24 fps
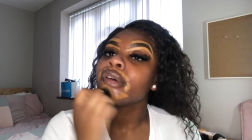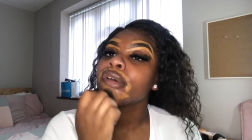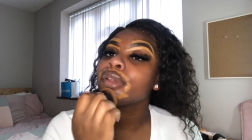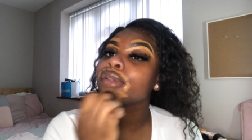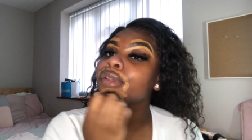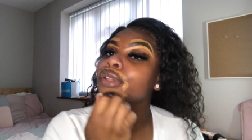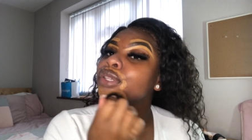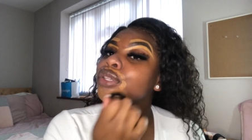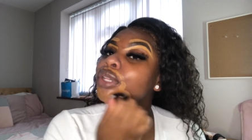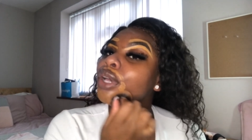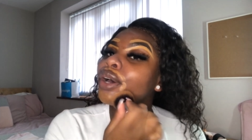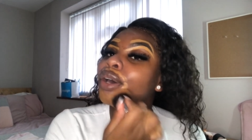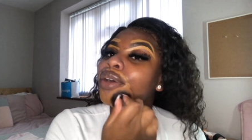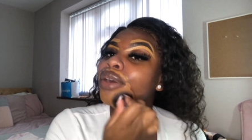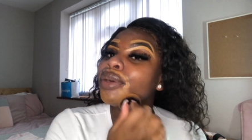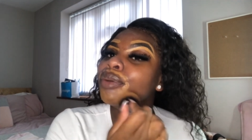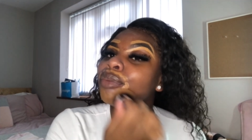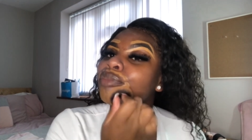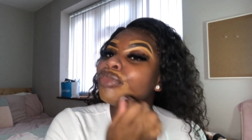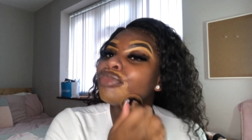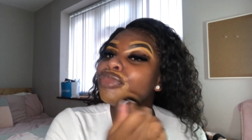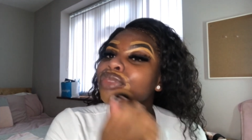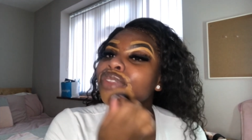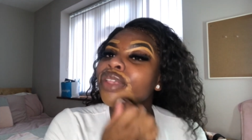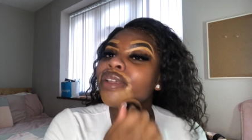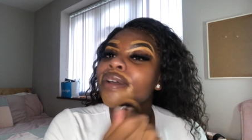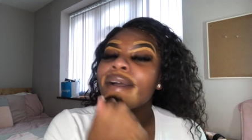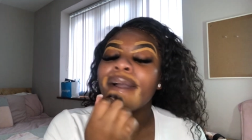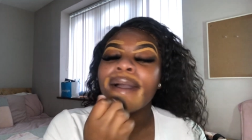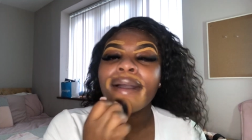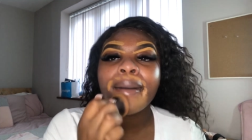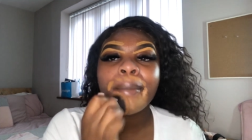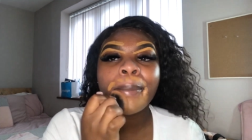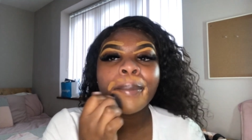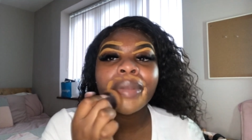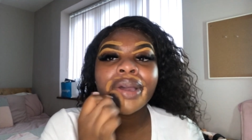So
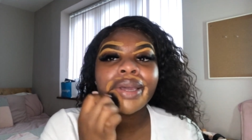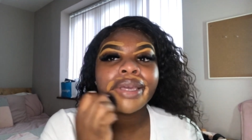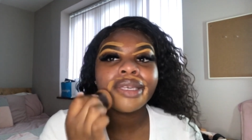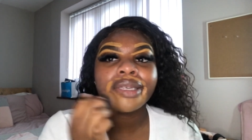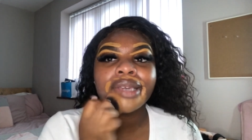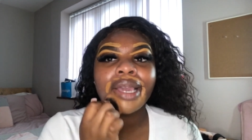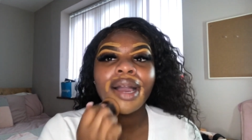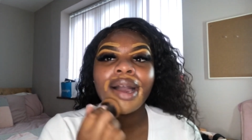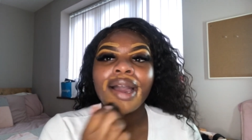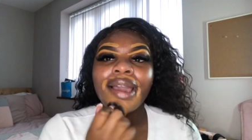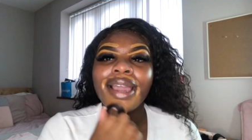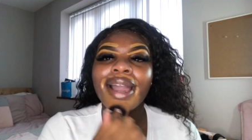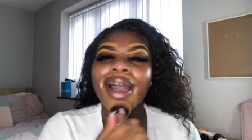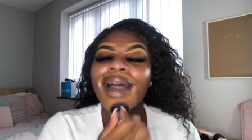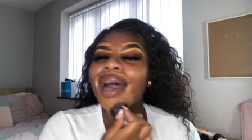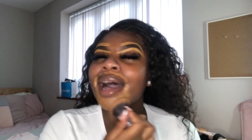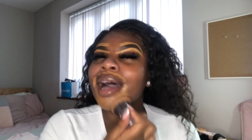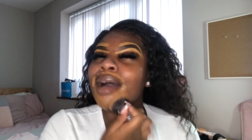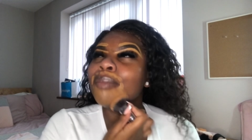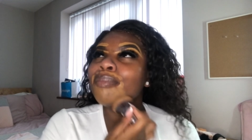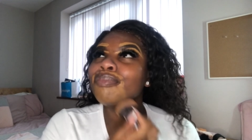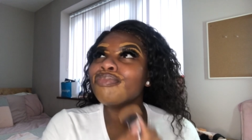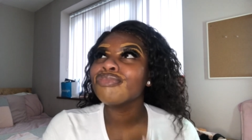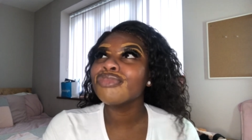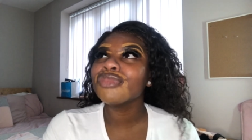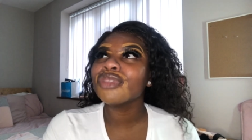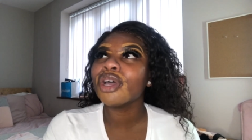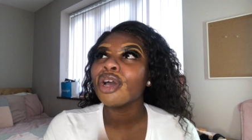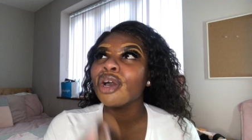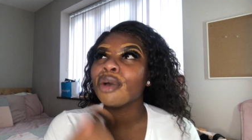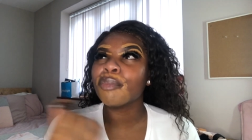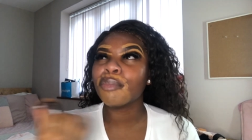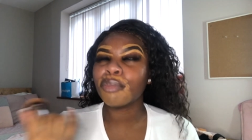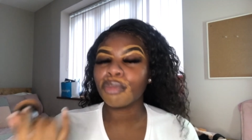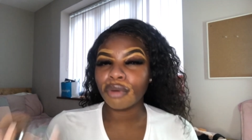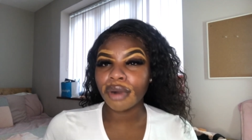um, yeah, I am a
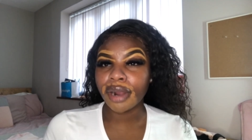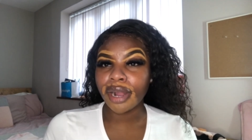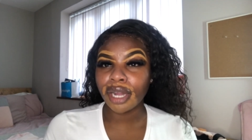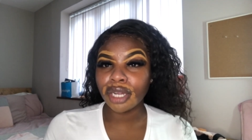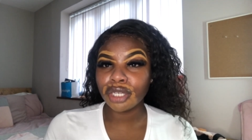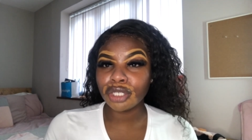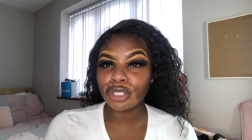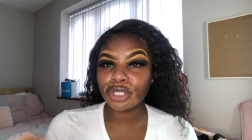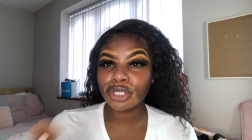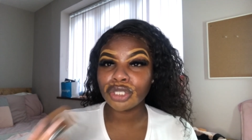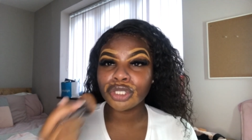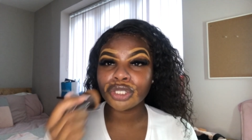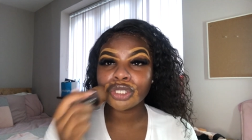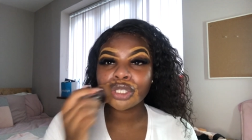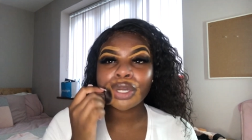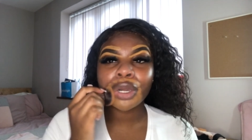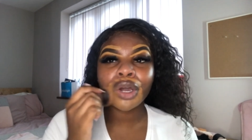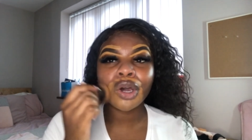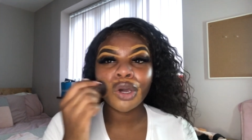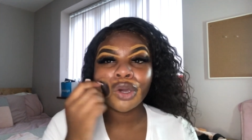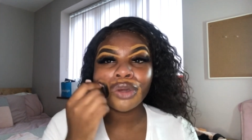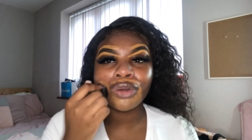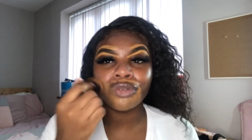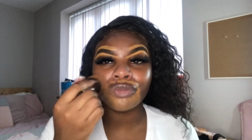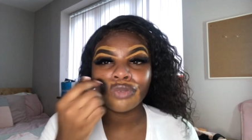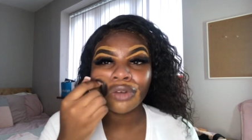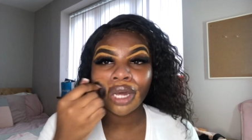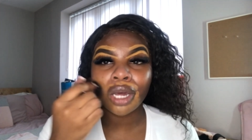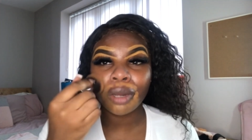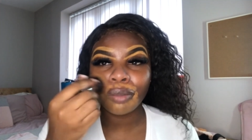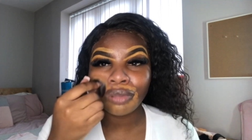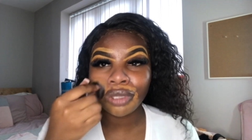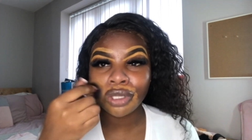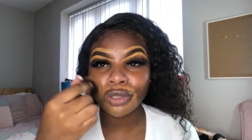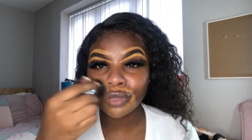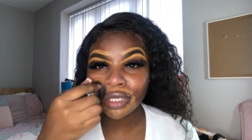brush over
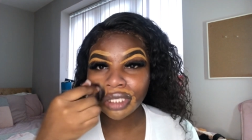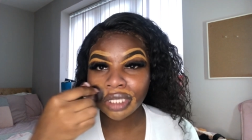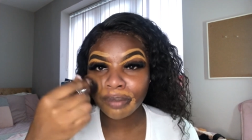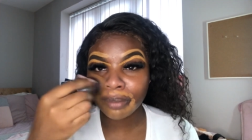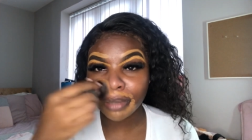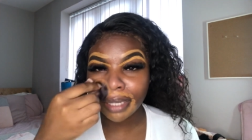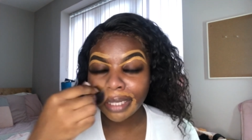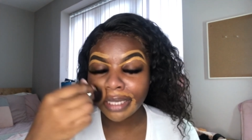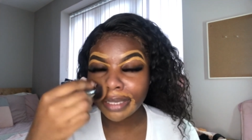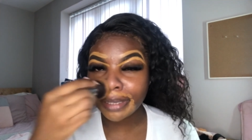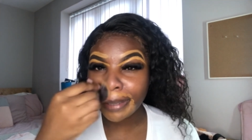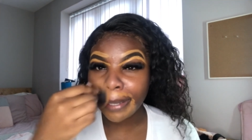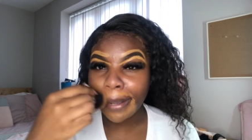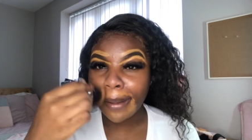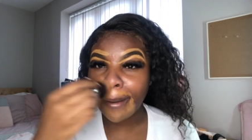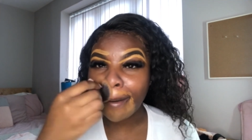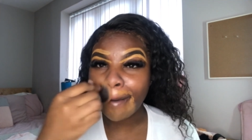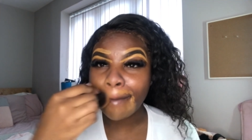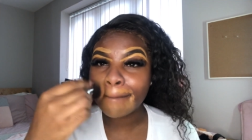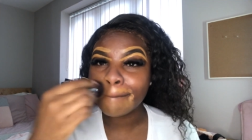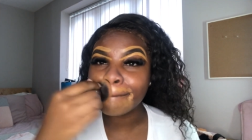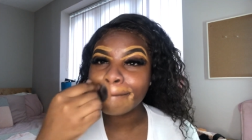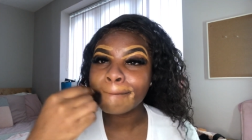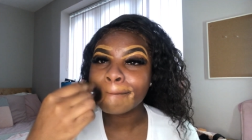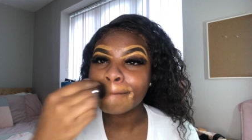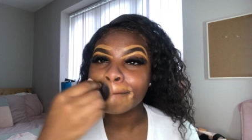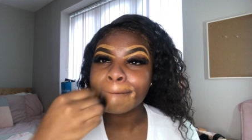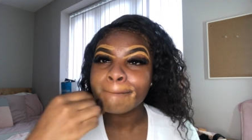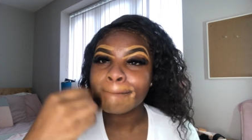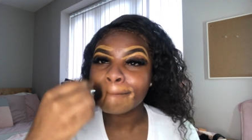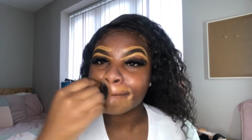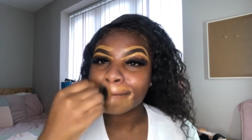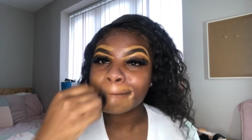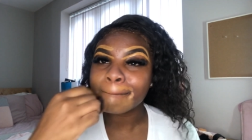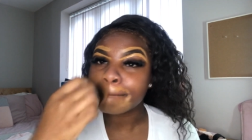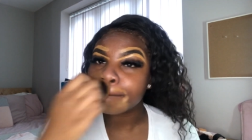beauty blender
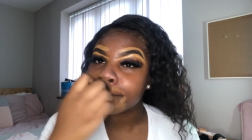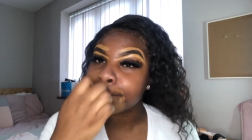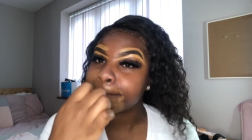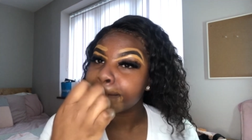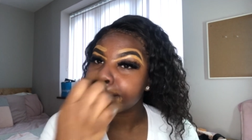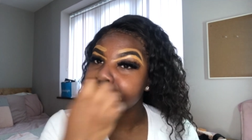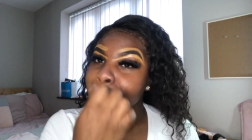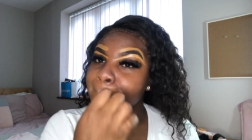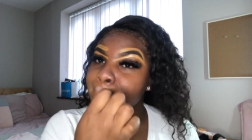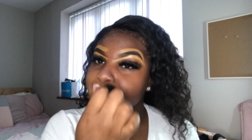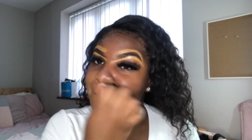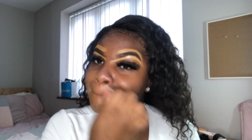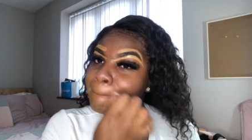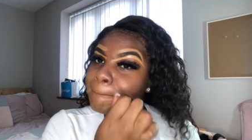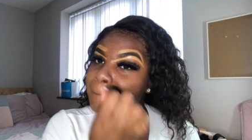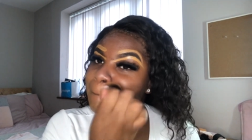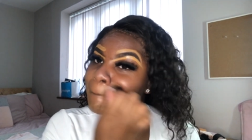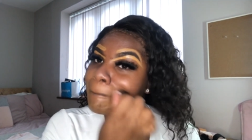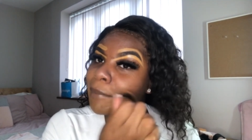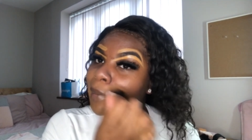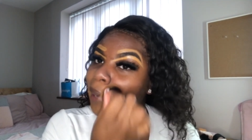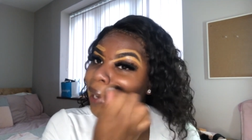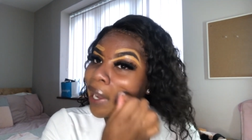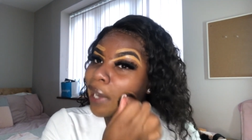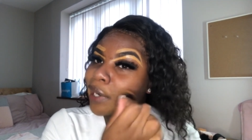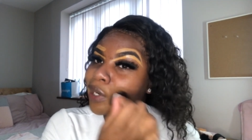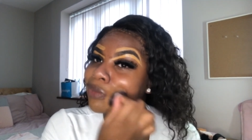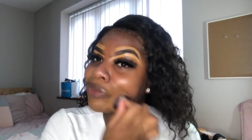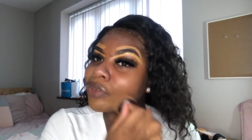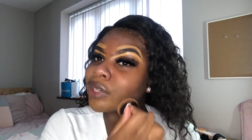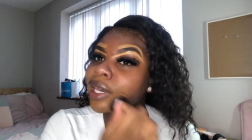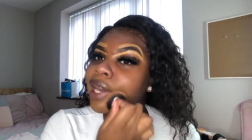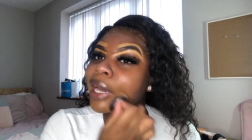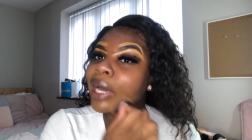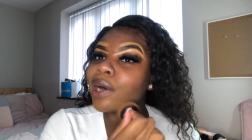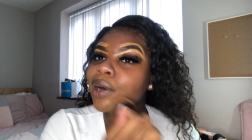kind of a
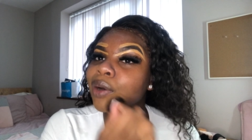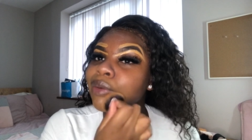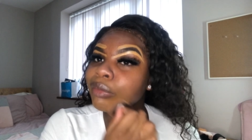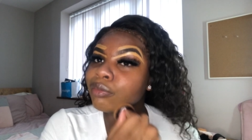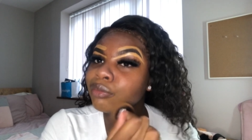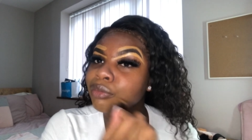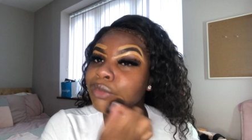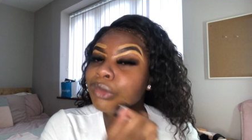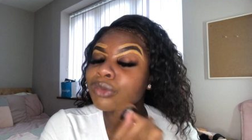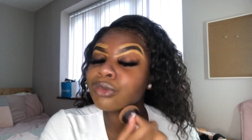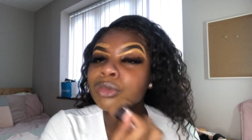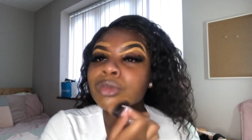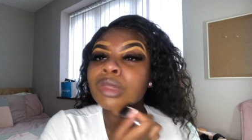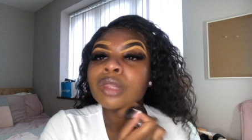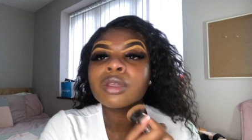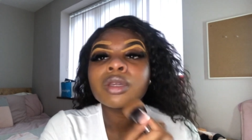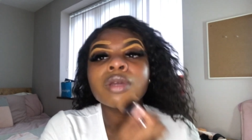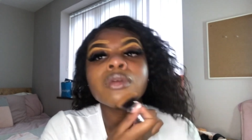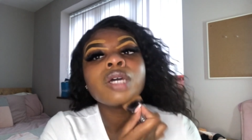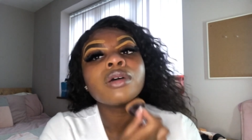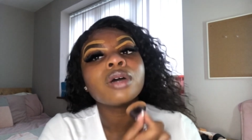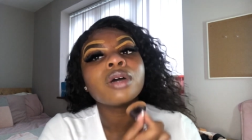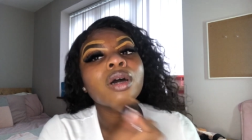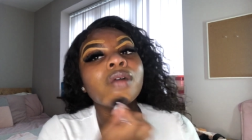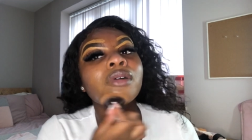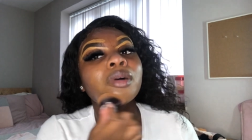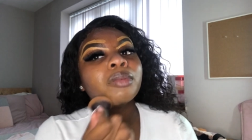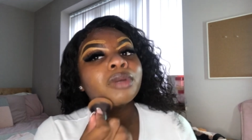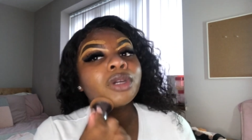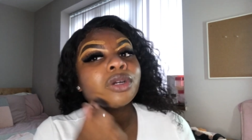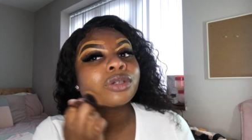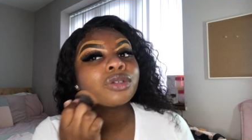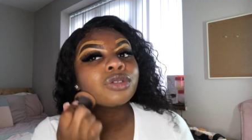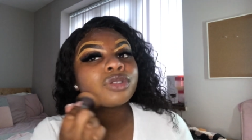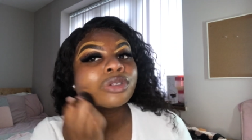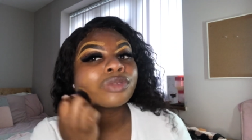girl. I'll be
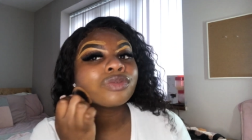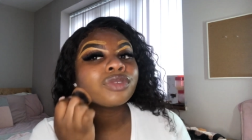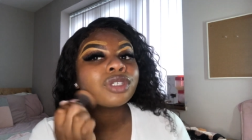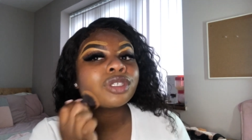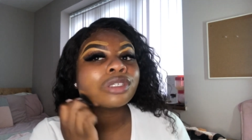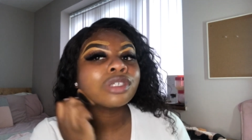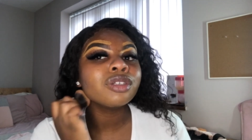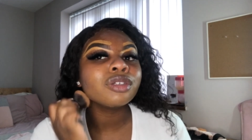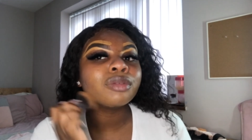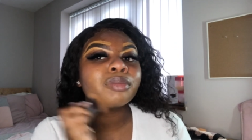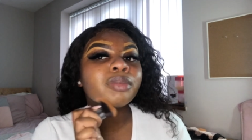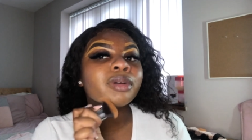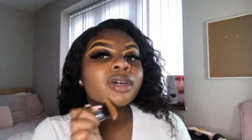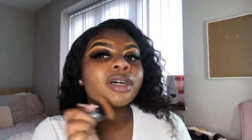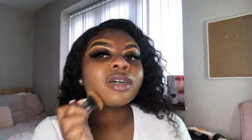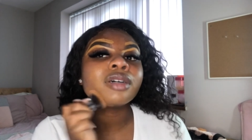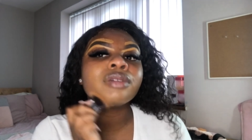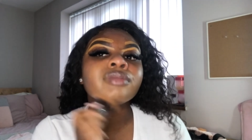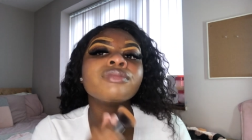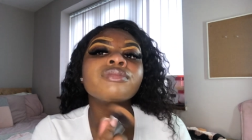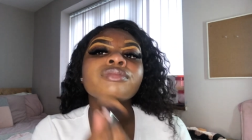honest with you, but